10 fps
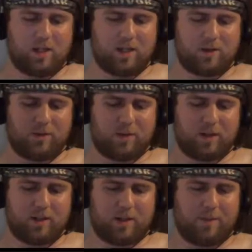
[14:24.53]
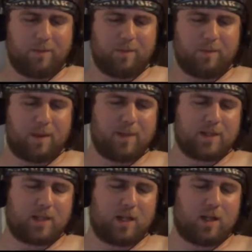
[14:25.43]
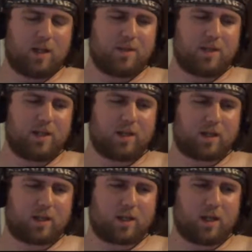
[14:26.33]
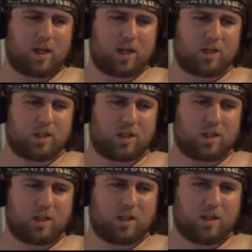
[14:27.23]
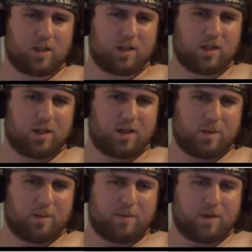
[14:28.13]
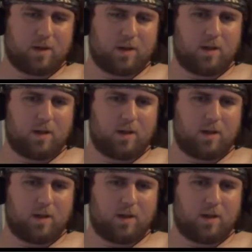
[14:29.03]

it was. I'm missing the connection, but